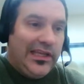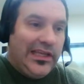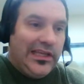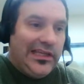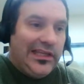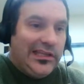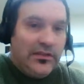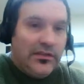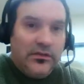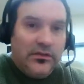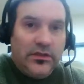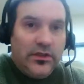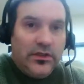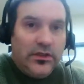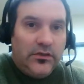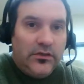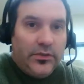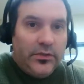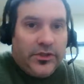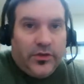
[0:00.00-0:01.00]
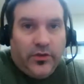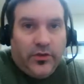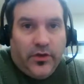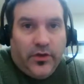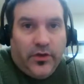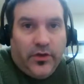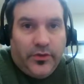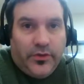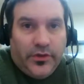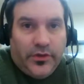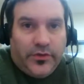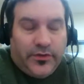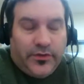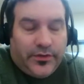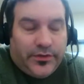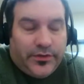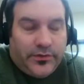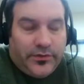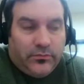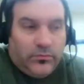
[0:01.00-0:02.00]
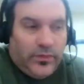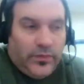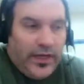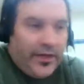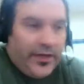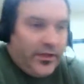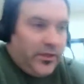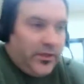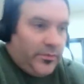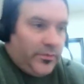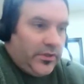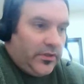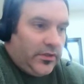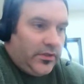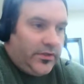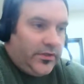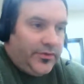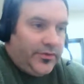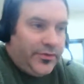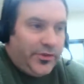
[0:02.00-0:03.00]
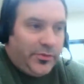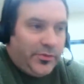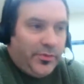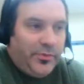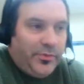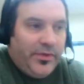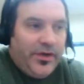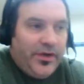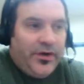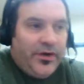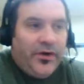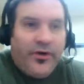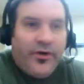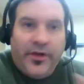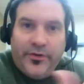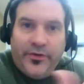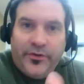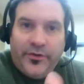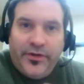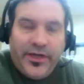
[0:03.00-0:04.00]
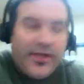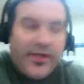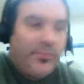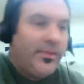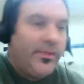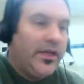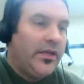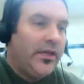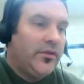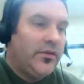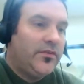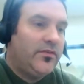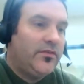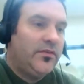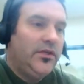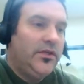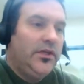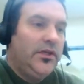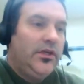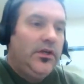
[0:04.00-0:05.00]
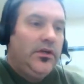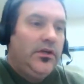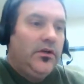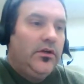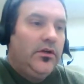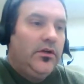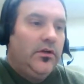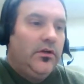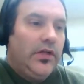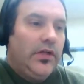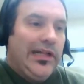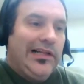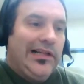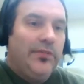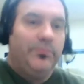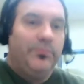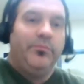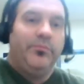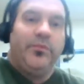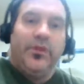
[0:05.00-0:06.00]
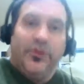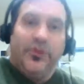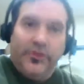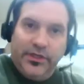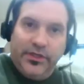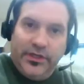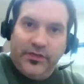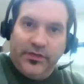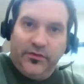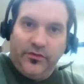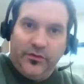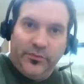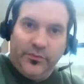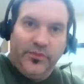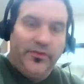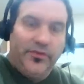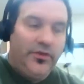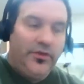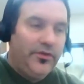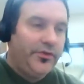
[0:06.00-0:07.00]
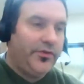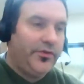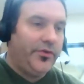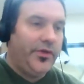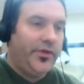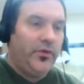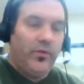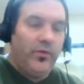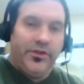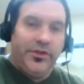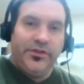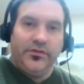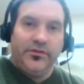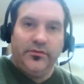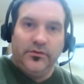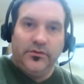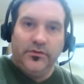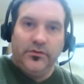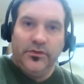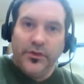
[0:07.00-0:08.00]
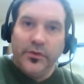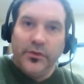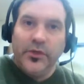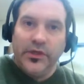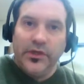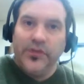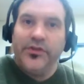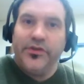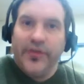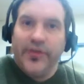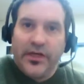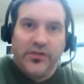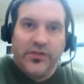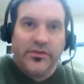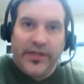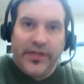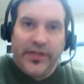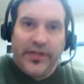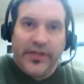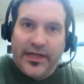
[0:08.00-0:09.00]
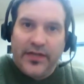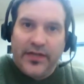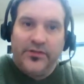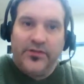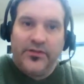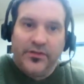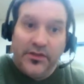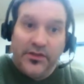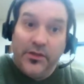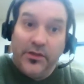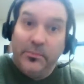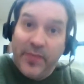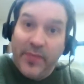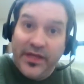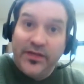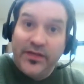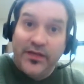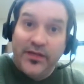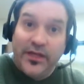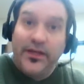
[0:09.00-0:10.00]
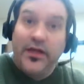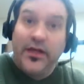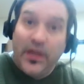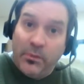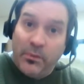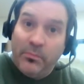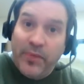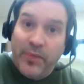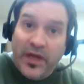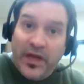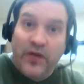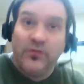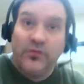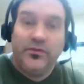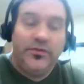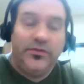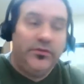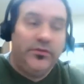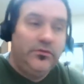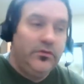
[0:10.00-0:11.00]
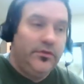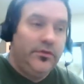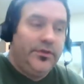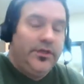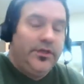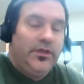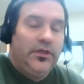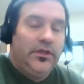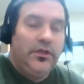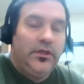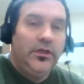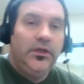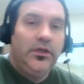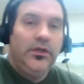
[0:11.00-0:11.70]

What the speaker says: When you go into the academic search premier or another database, and you get to the results screen, what you're doing is you're actually accessing the metadata about the